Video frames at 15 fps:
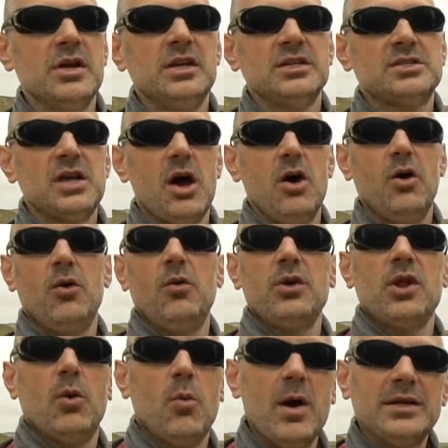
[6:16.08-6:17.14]
So,
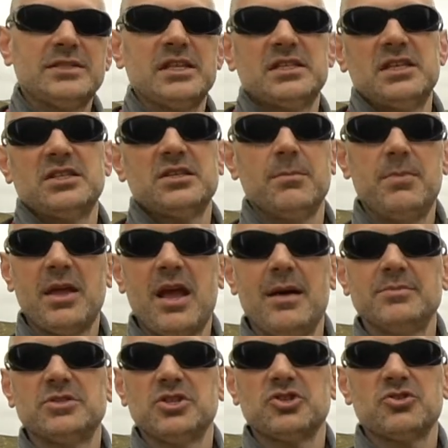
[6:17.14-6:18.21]
once a system
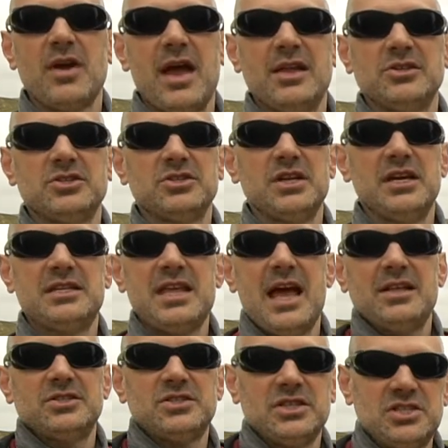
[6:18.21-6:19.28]
becomes entrenched, it
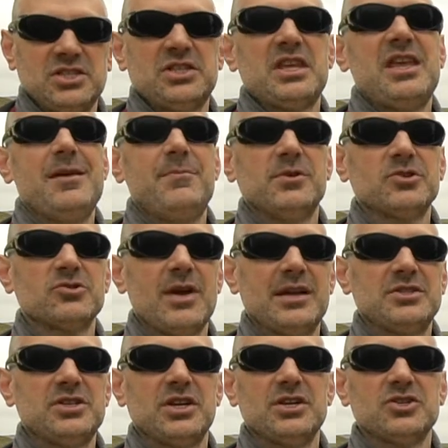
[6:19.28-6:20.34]
tends to just keep
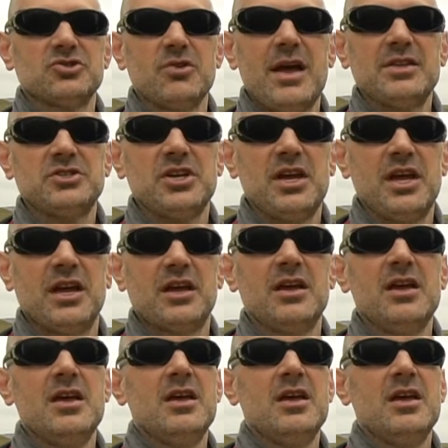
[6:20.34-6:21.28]
entrenching,